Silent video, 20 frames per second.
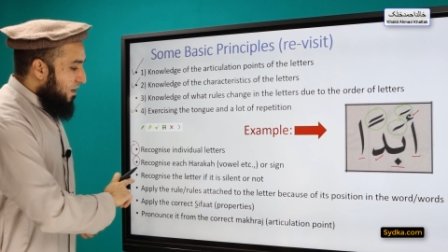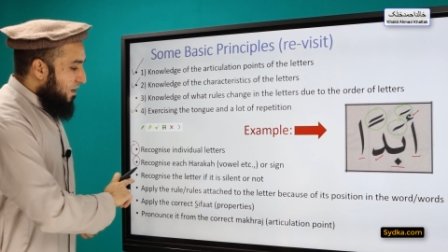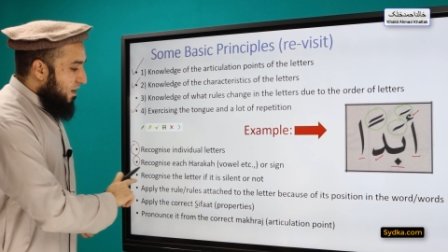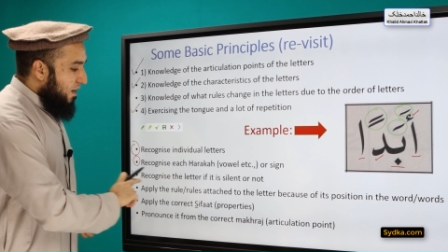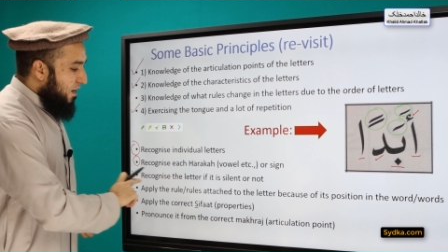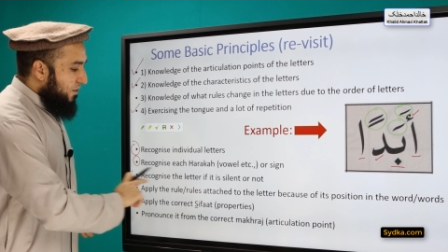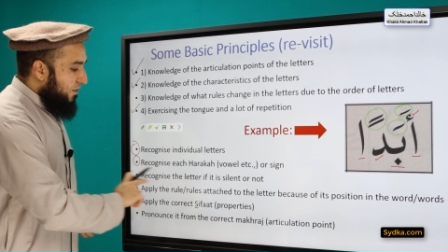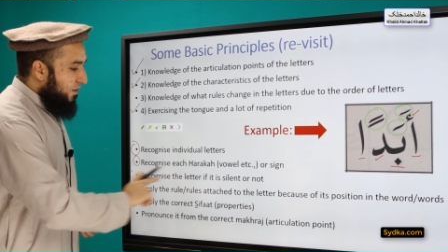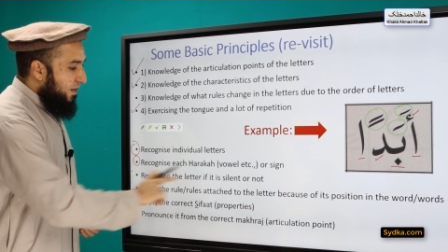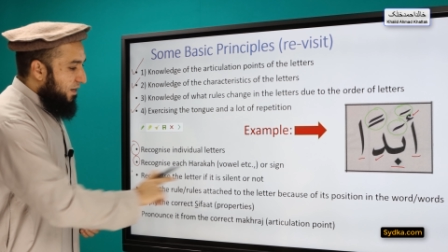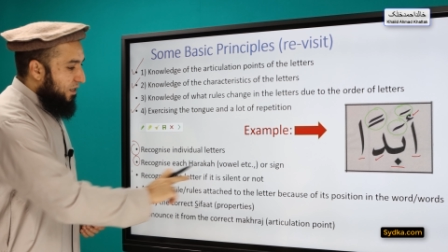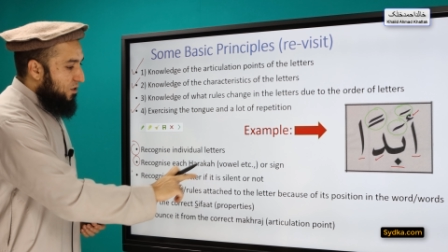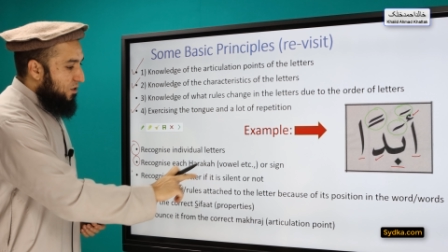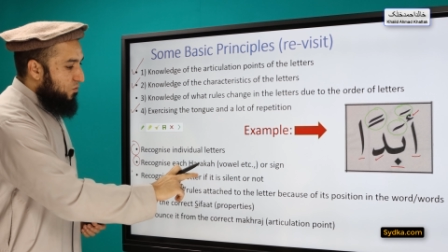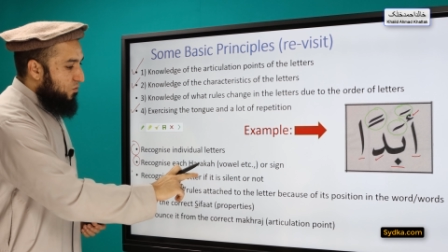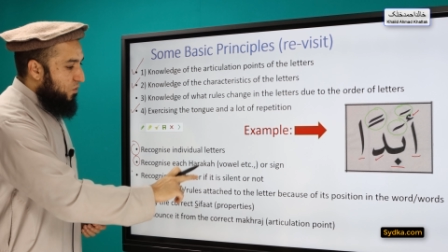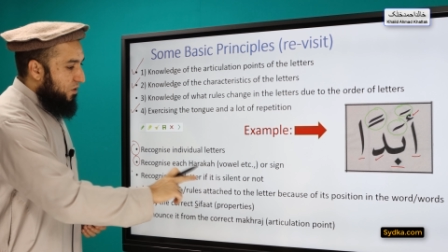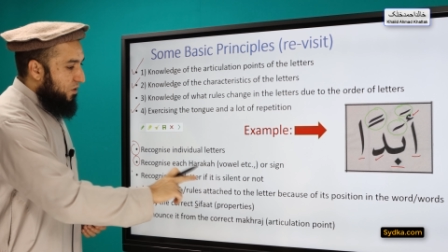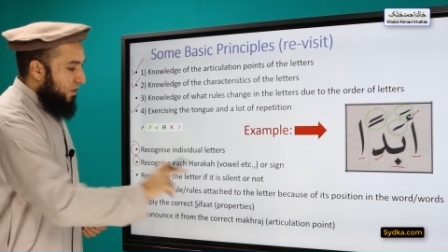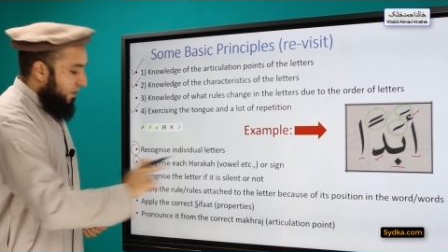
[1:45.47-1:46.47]
and the
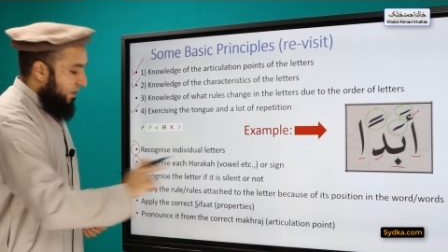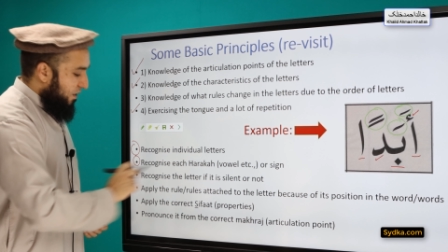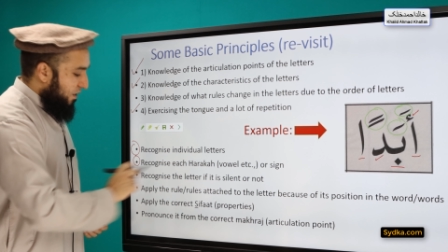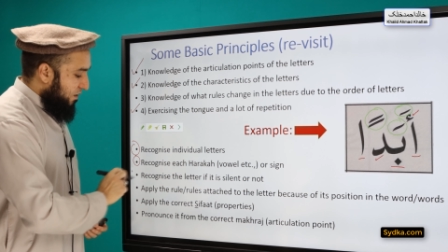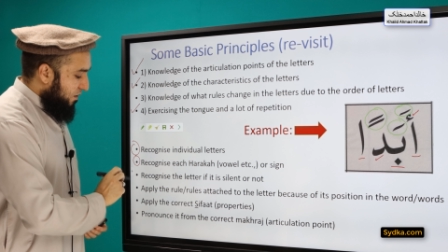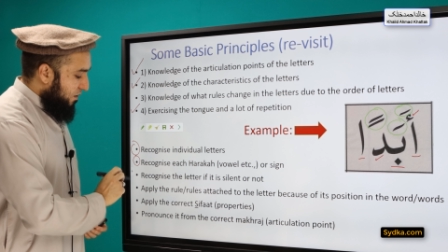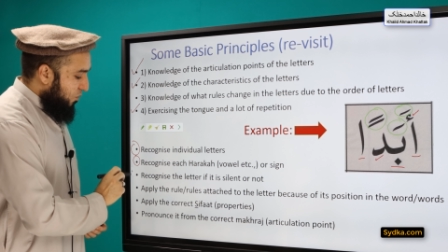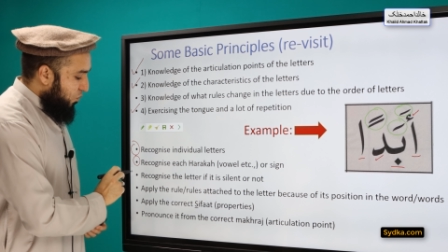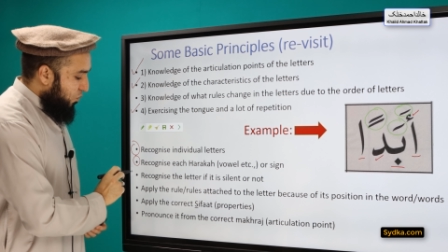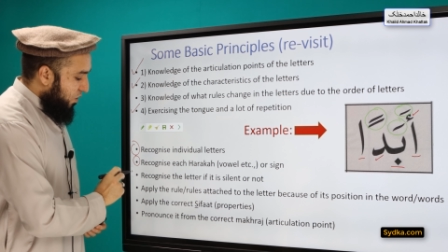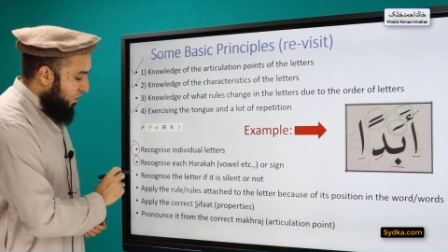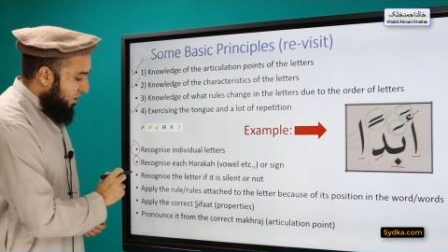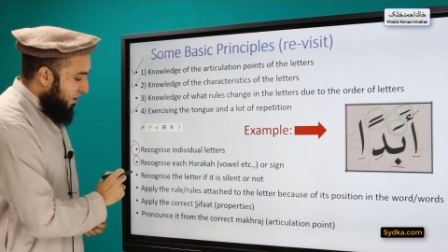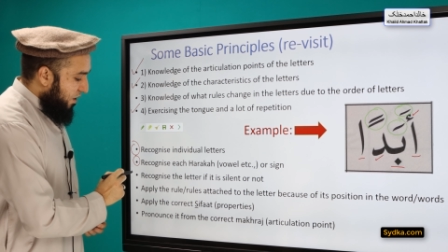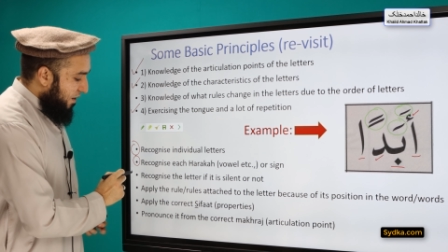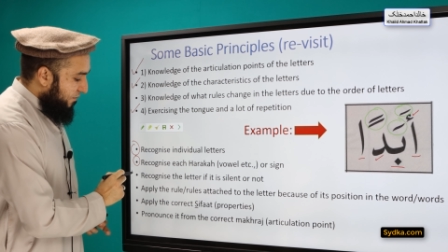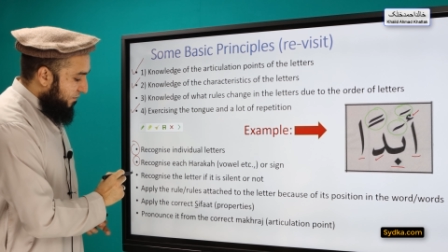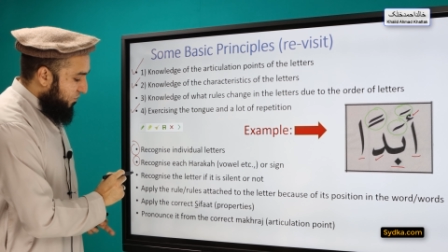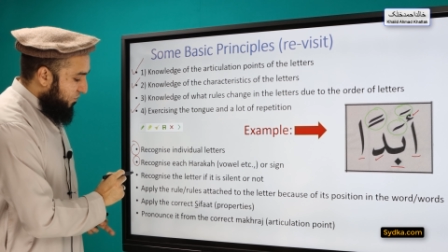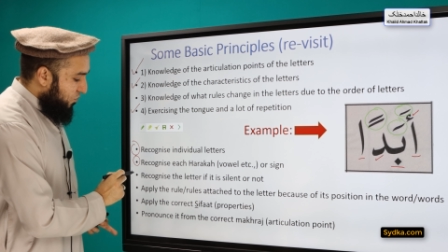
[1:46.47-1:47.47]
next one is we
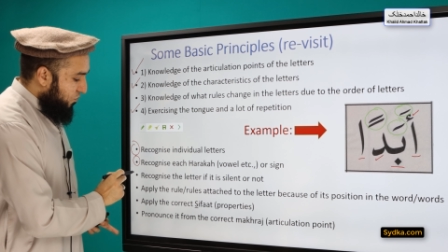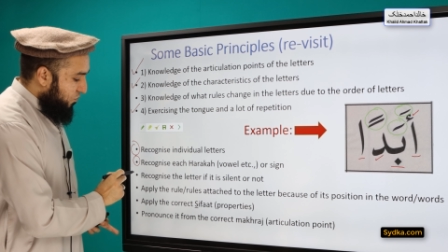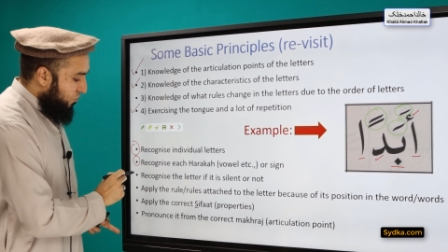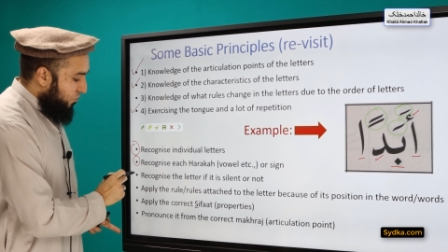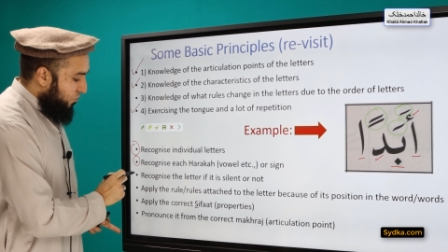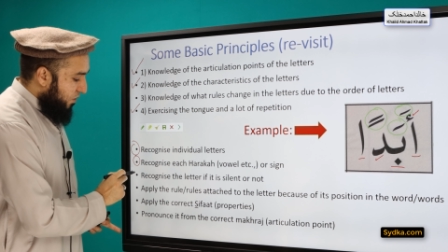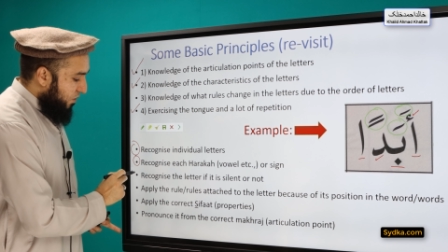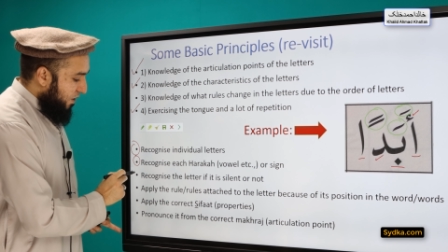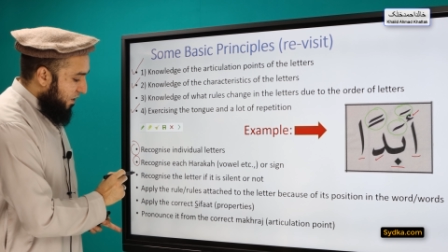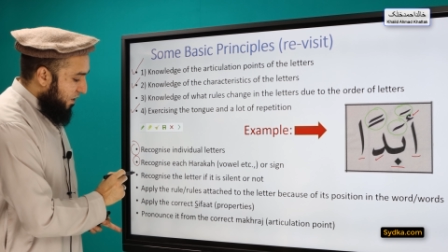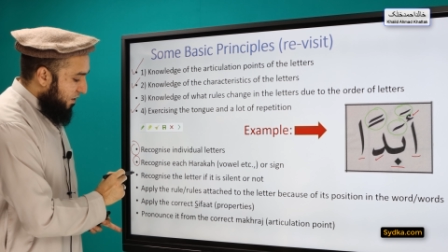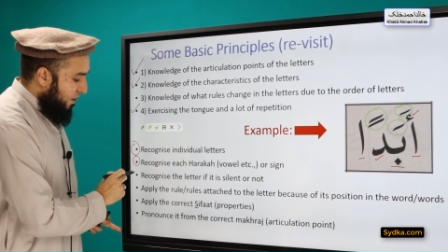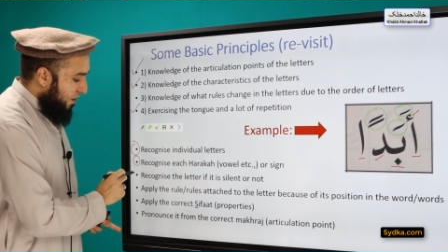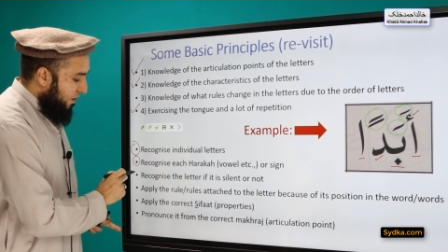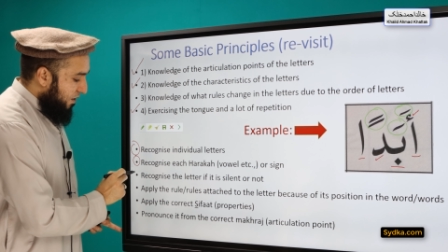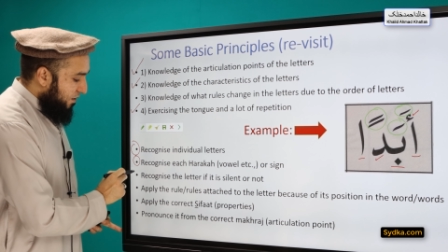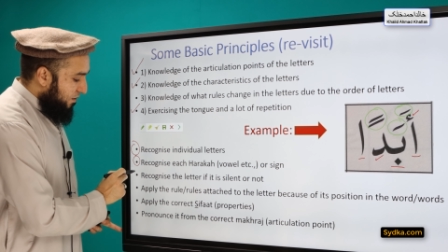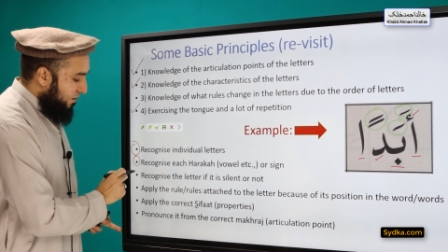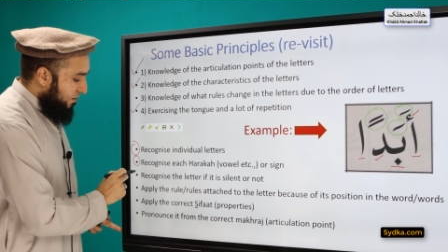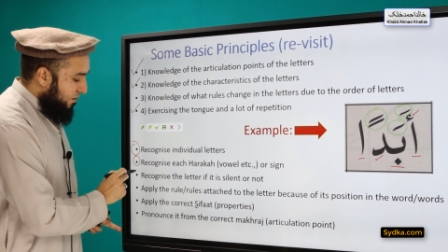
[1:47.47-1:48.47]
have to
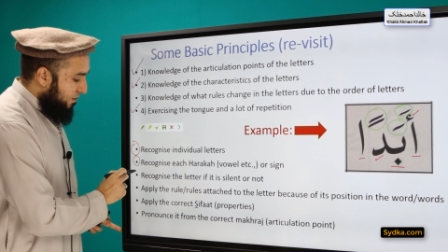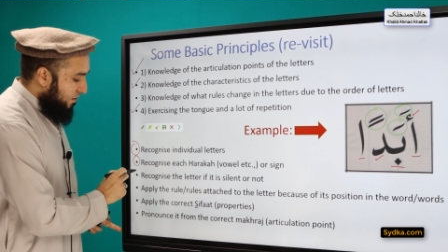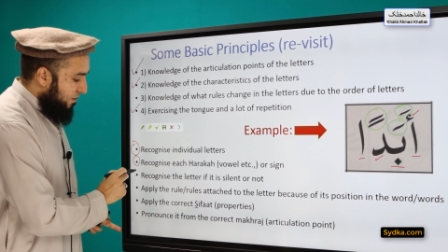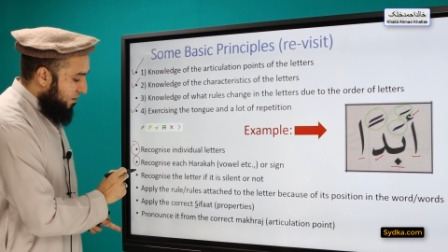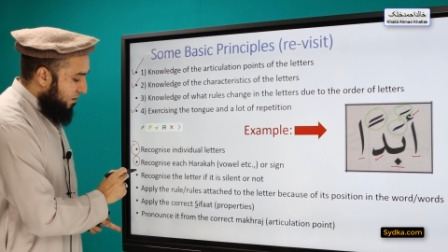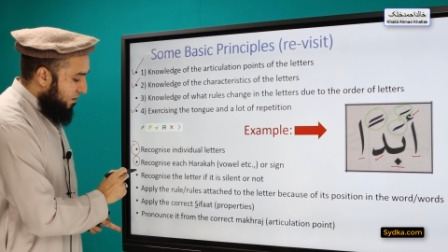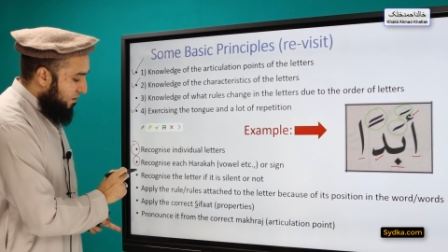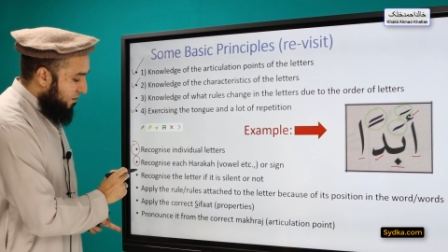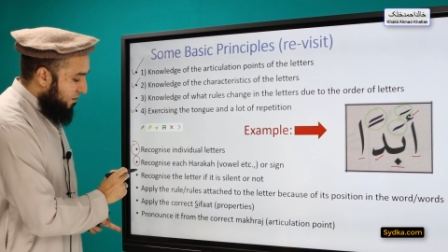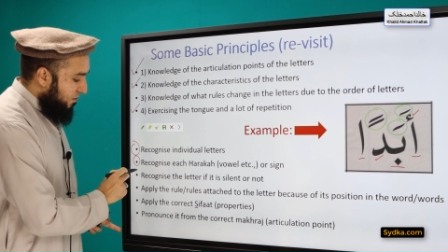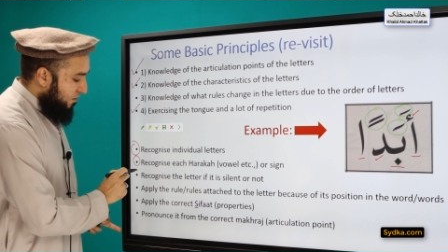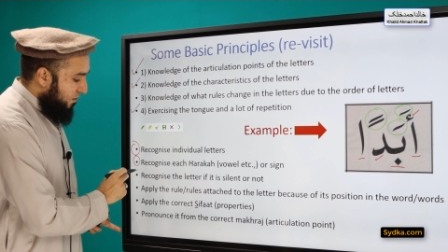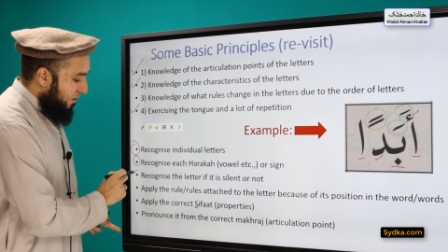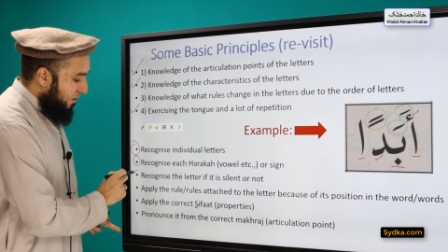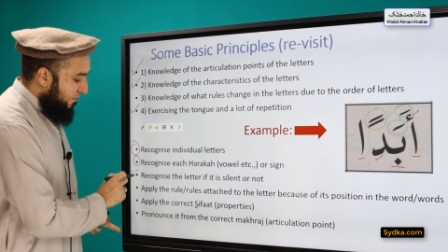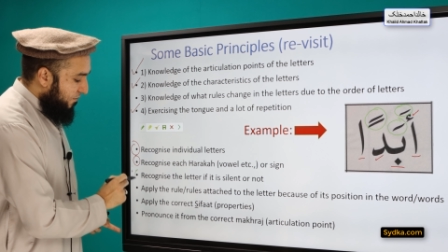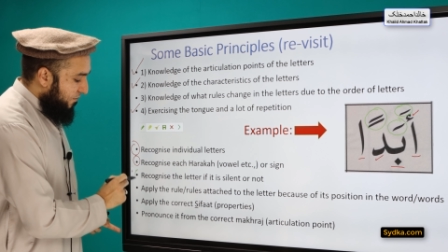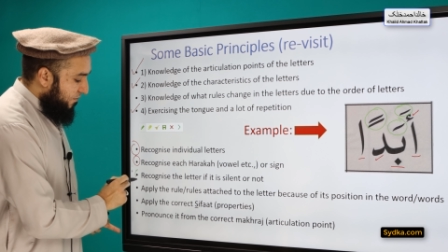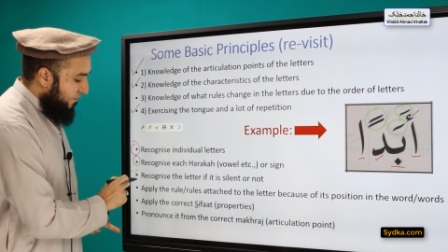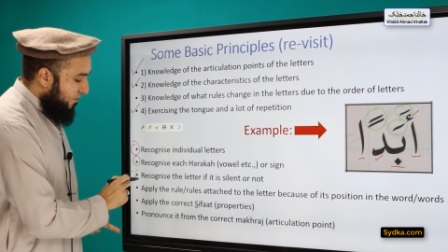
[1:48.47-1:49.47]
recognize uh,
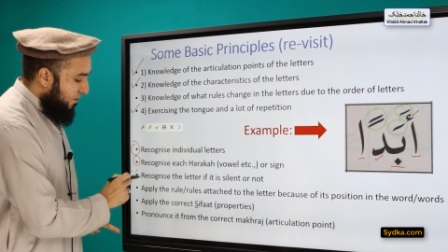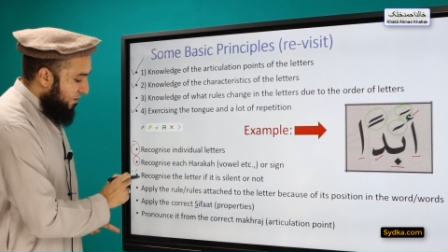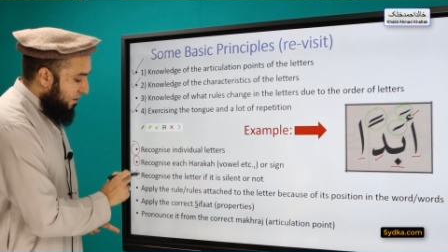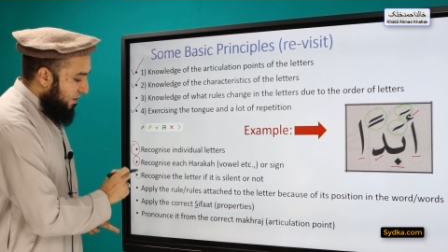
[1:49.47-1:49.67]
if